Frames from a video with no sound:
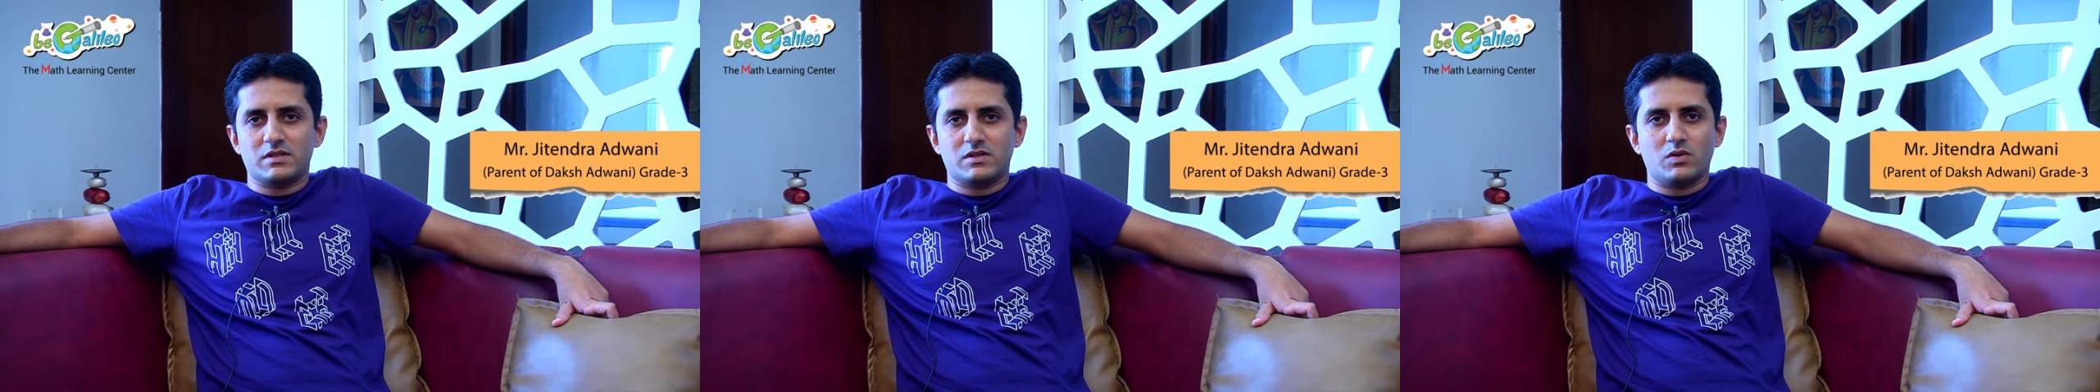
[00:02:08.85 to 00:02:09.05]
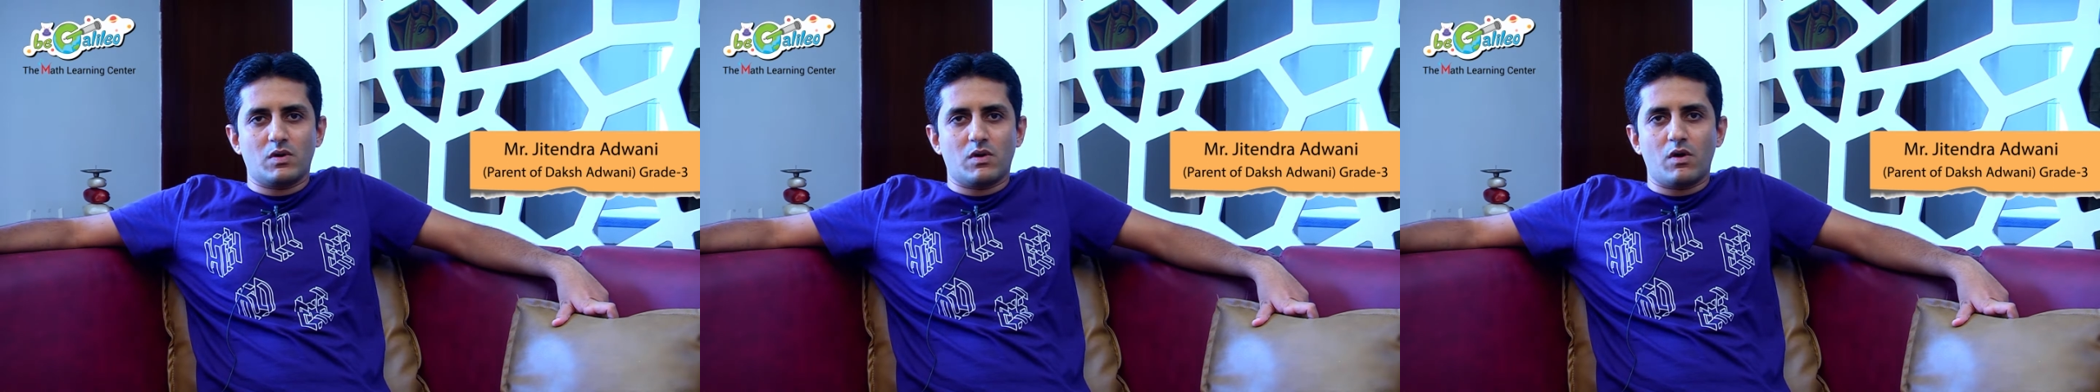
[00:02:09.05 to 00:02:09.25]

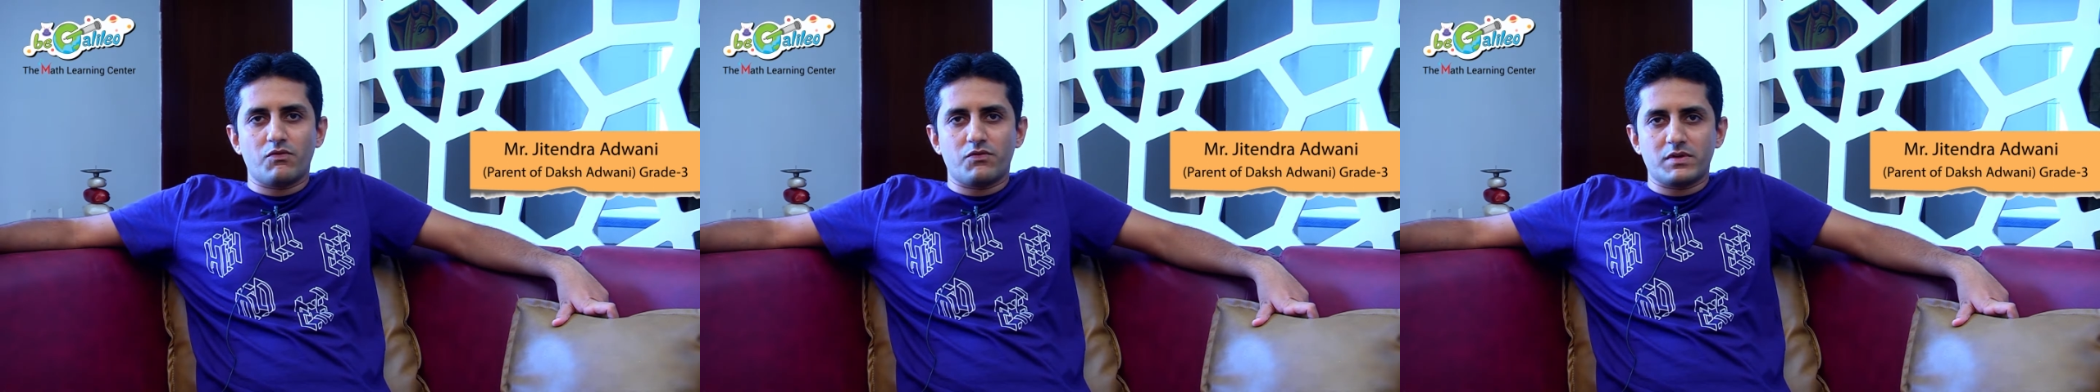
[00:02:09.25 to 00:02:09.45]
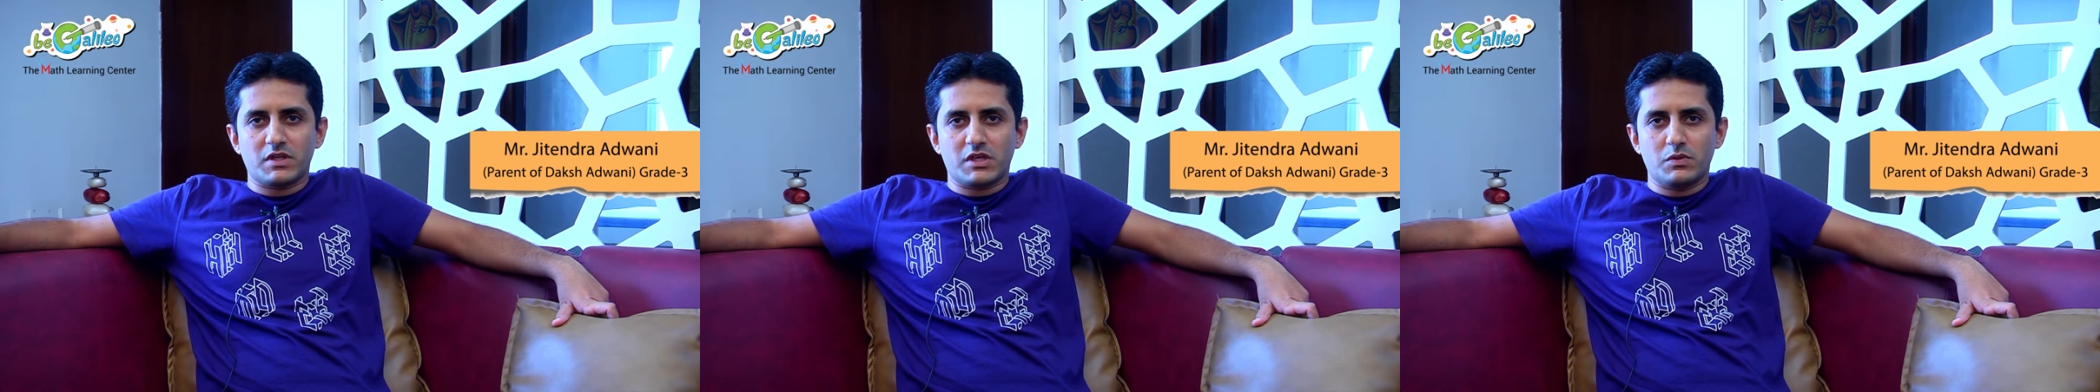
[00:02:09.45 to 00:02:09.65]
you know,
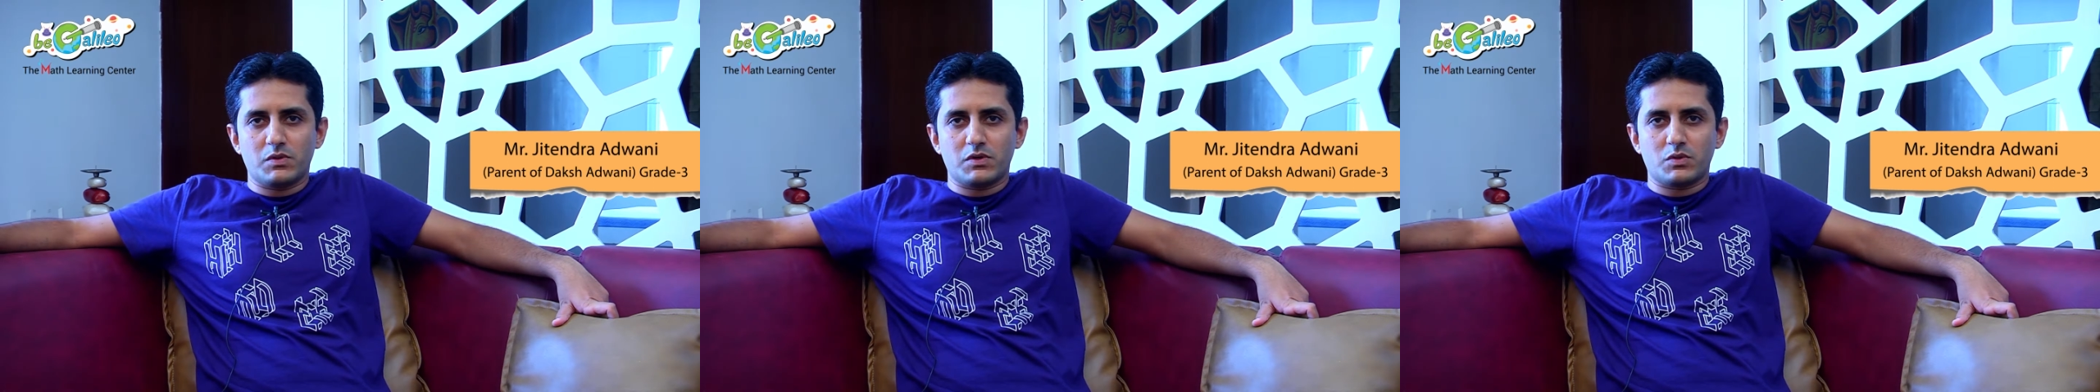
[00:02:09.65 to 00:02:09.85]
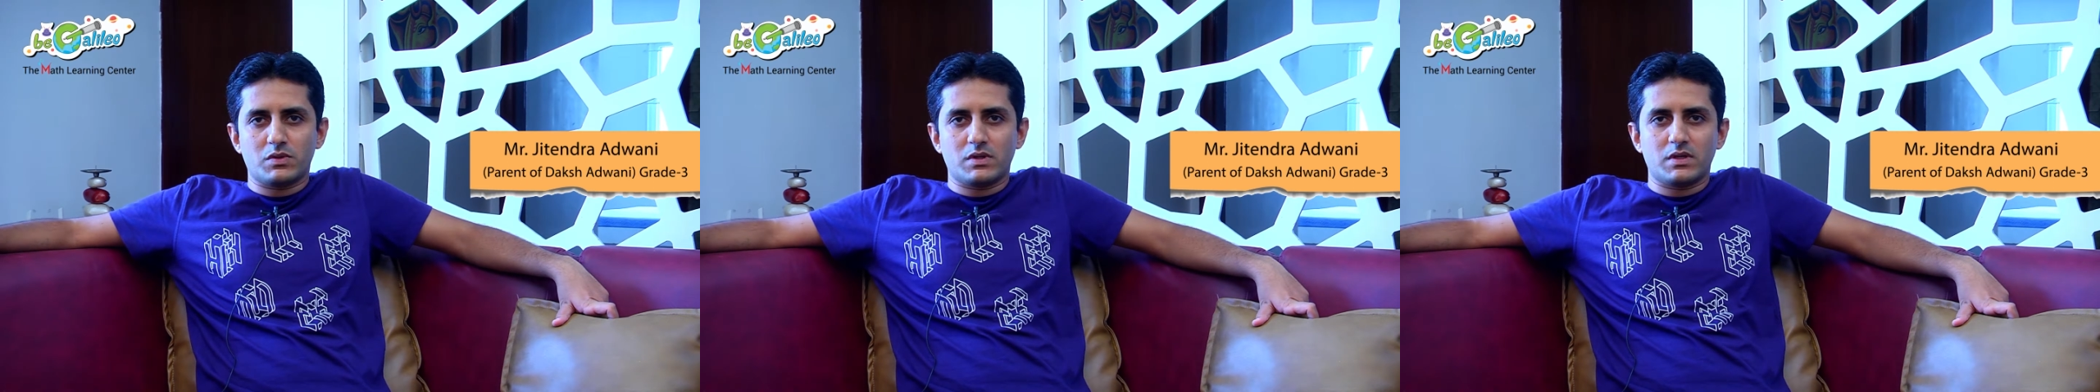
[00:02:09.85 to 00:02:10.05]
often
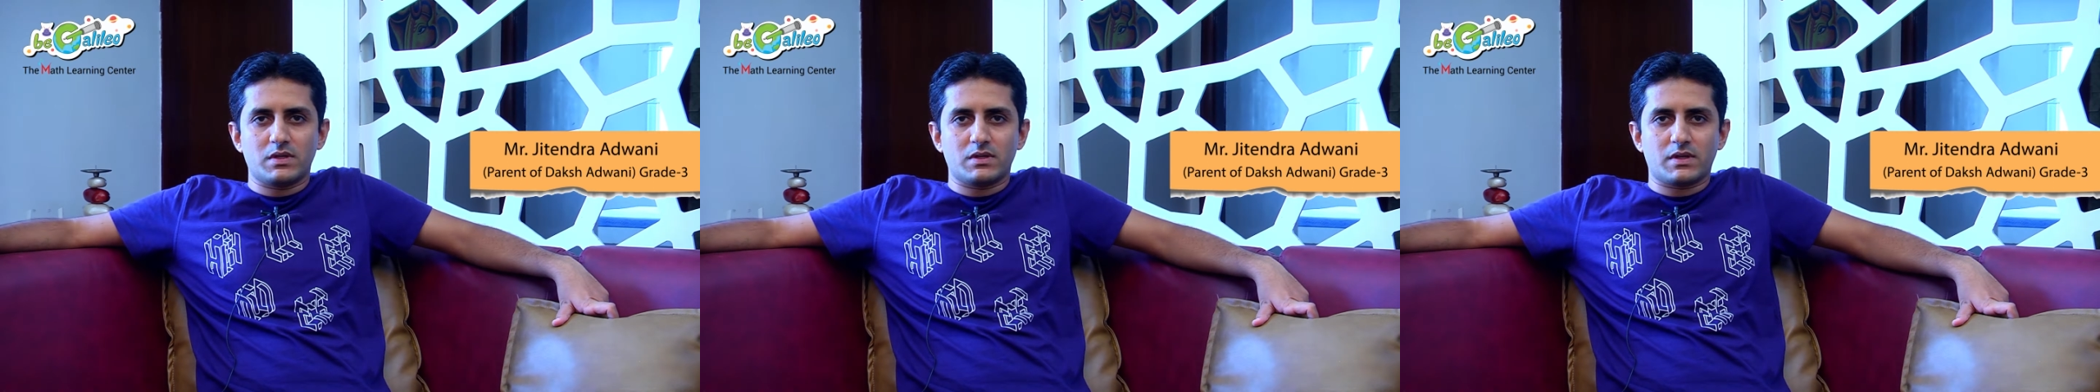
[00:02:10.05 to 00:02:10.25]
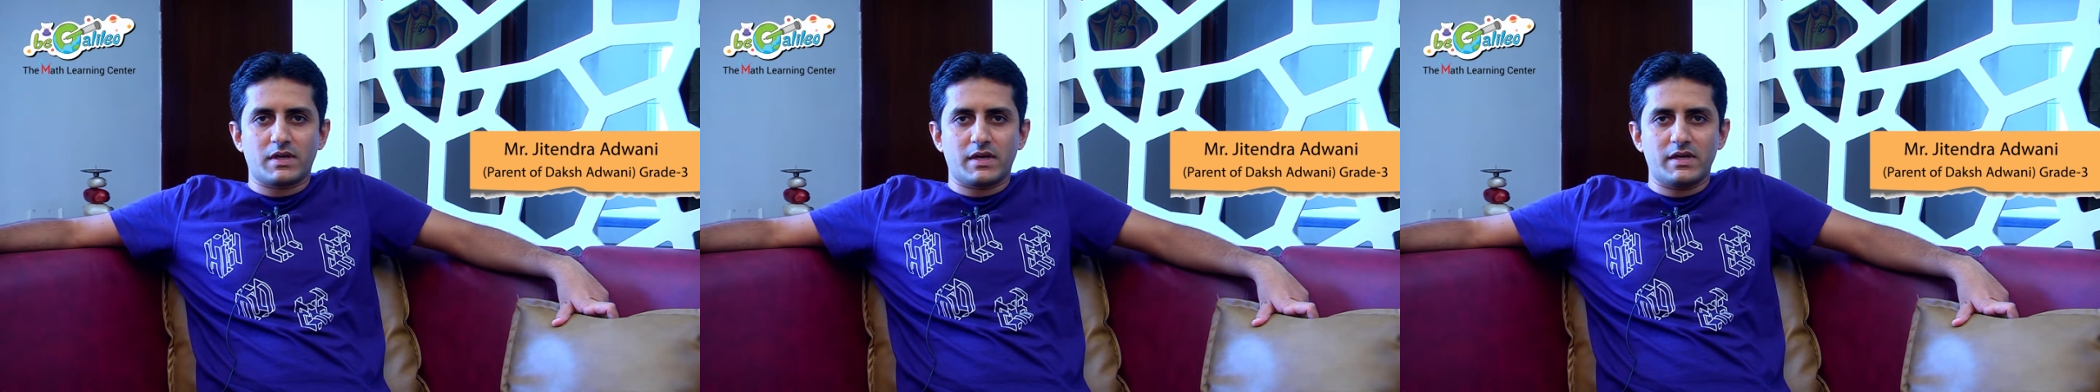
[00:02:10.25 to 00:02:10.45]
given to the
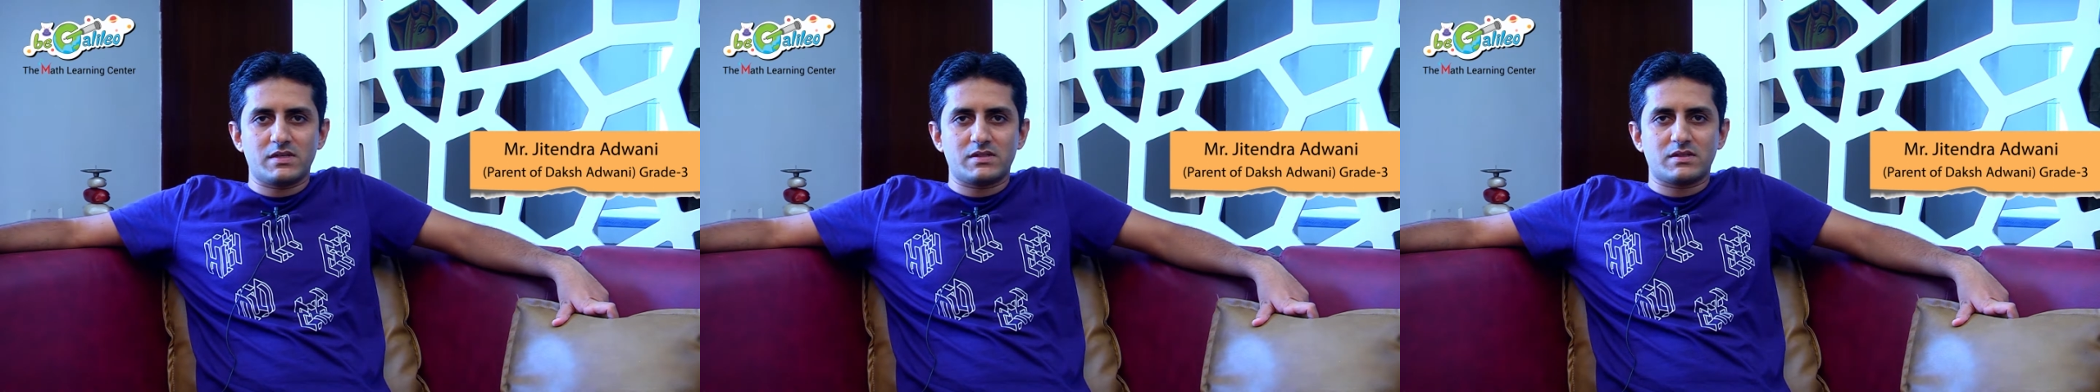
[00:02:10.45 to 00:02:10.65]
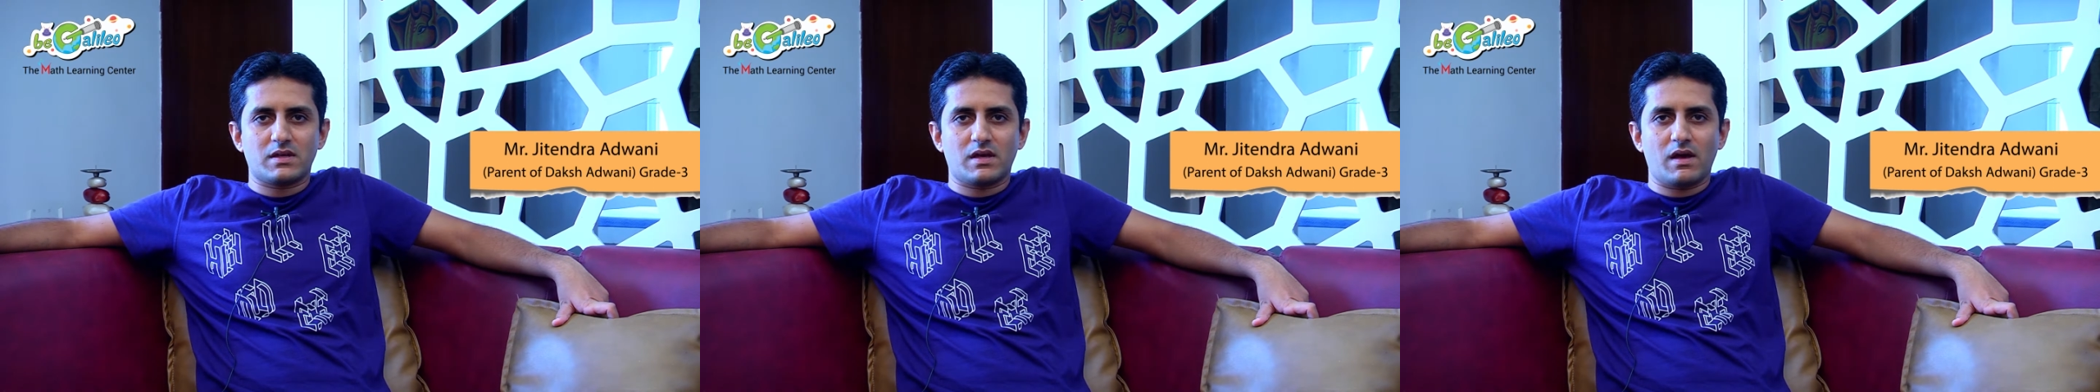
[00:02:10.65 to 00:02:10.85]

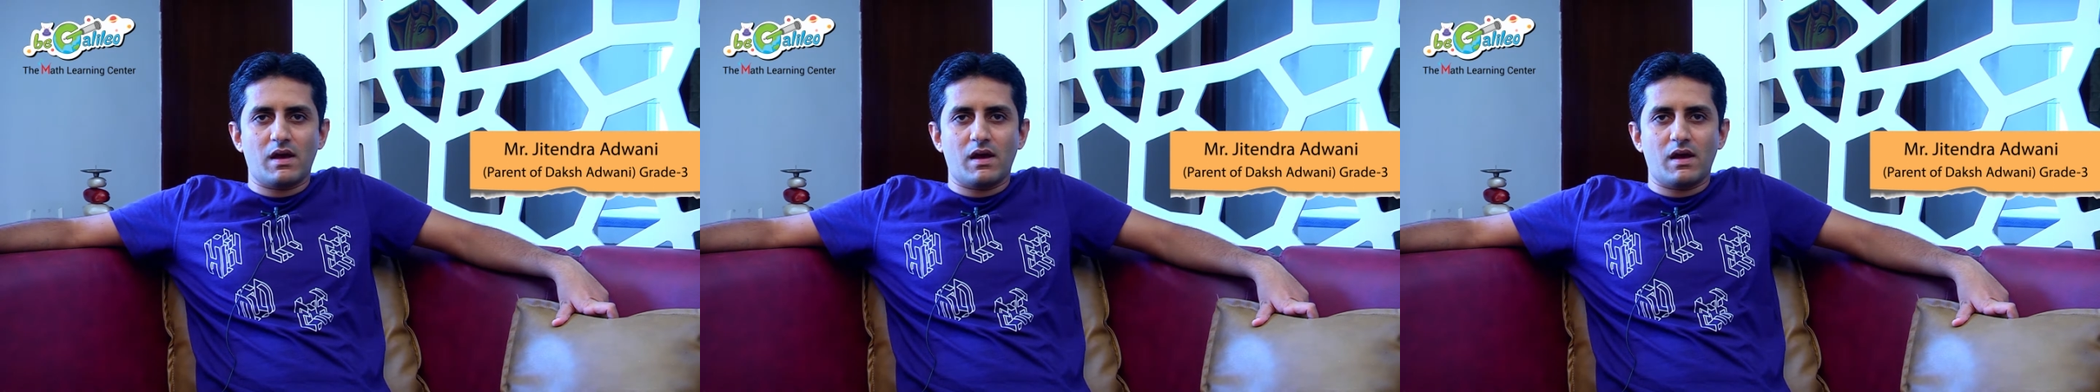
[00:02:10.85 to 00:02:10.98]
kids.